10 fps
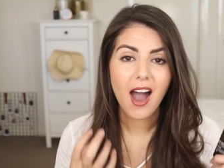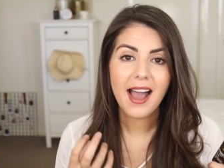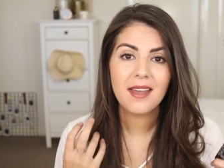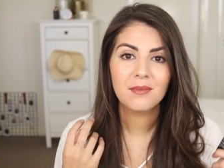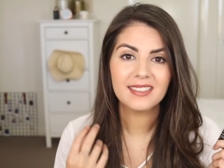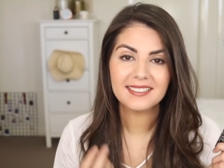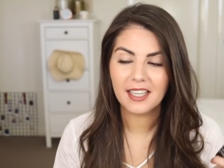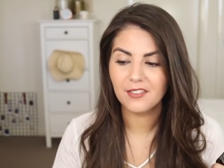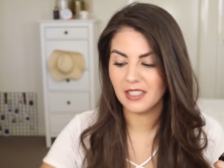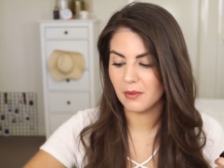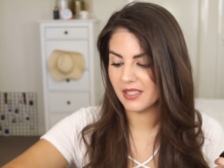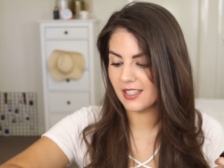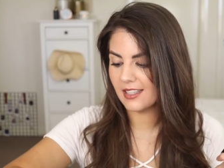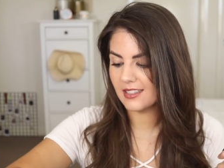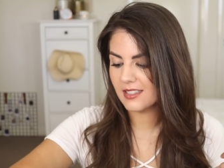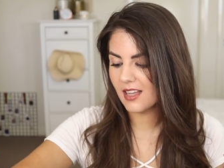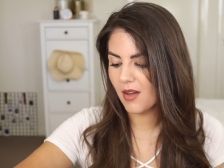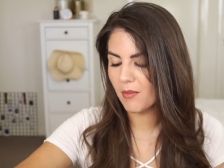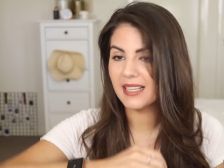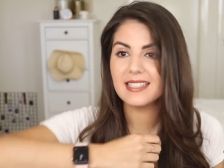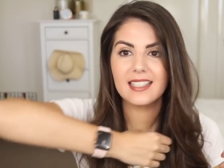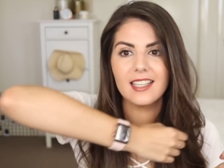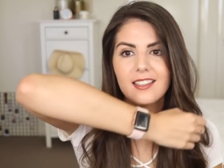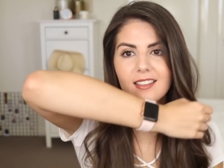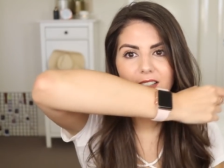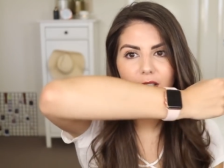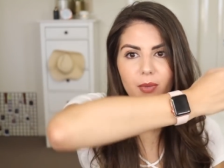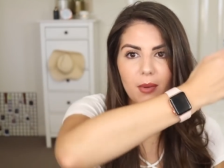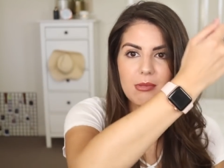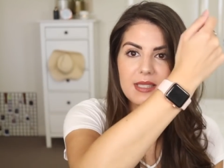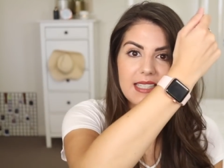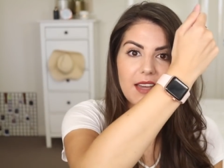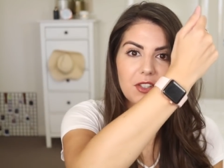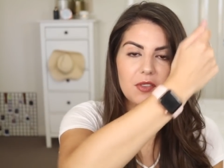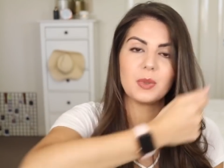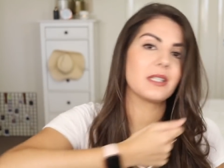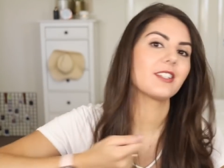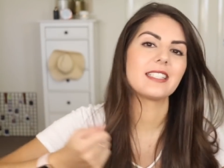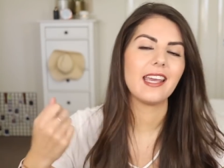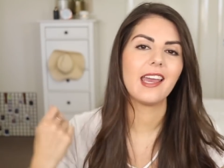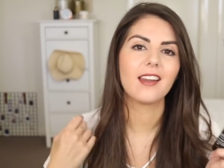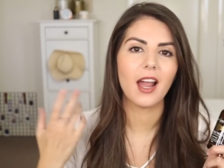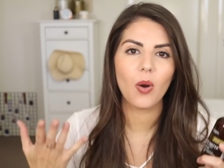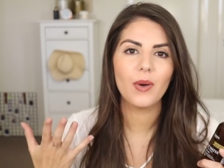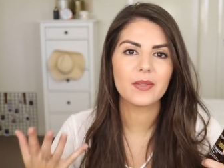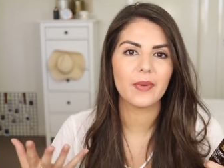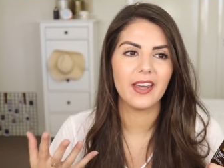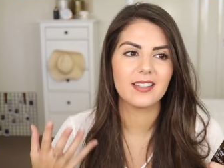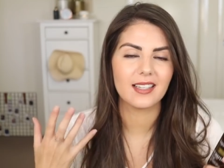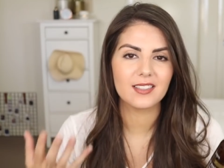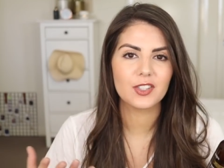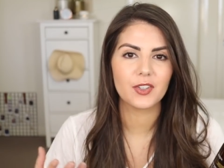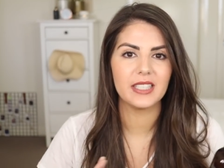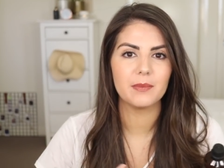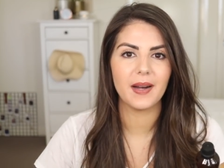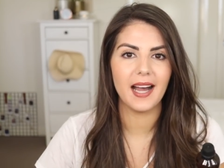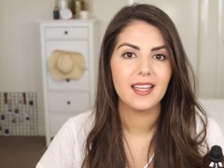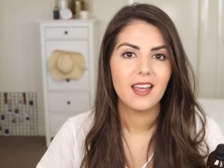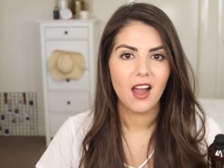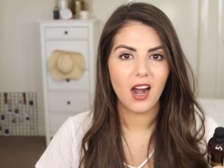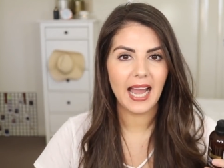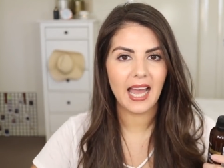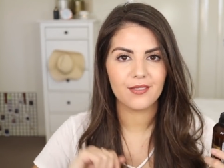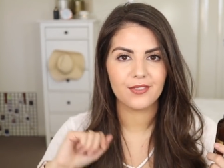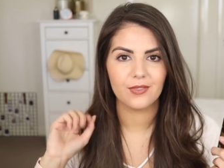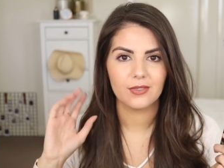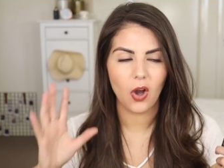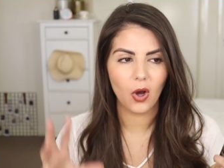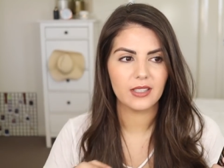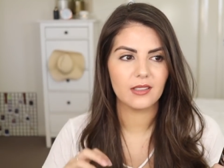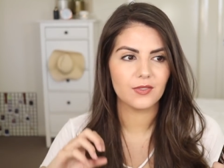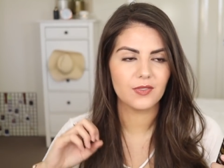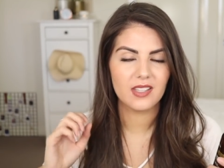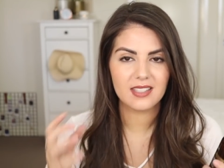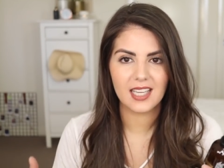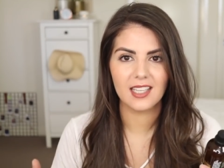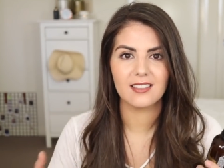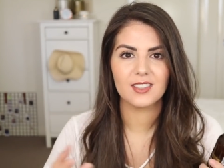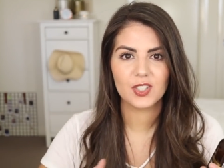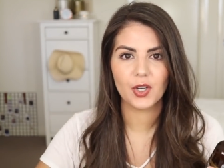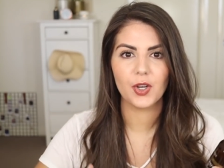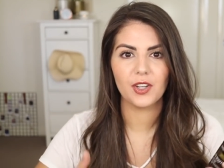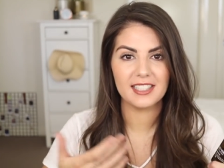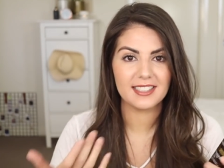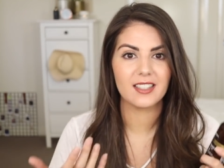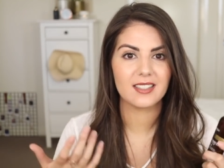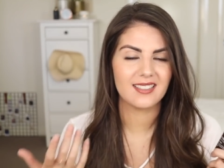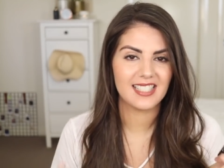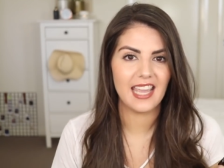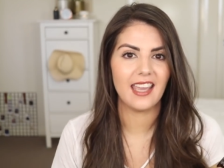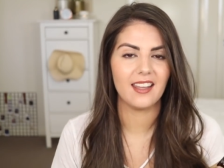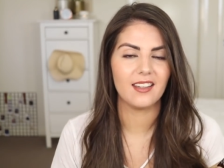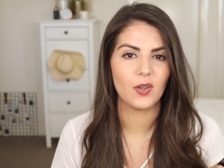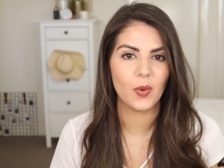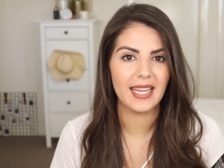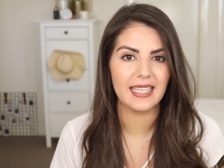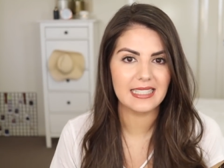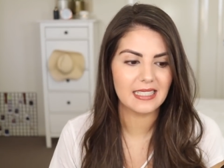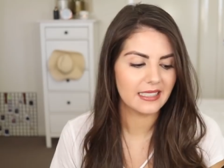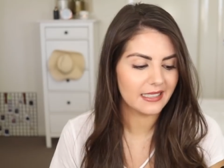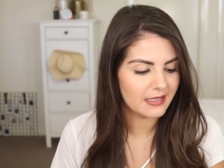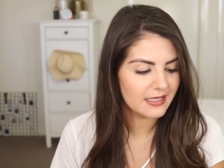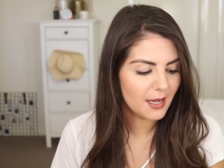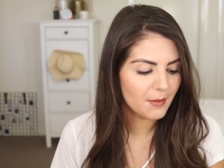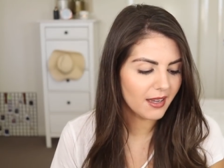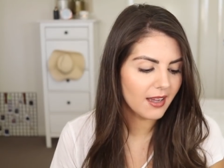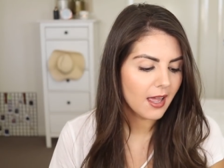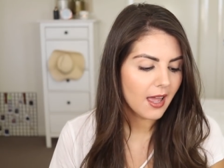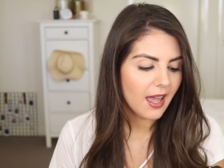I am loving because my skin, you can probably see I've got a bit of a tan. I always wear sunscreen, but I have olive skin, so it does tan quite easily in summer.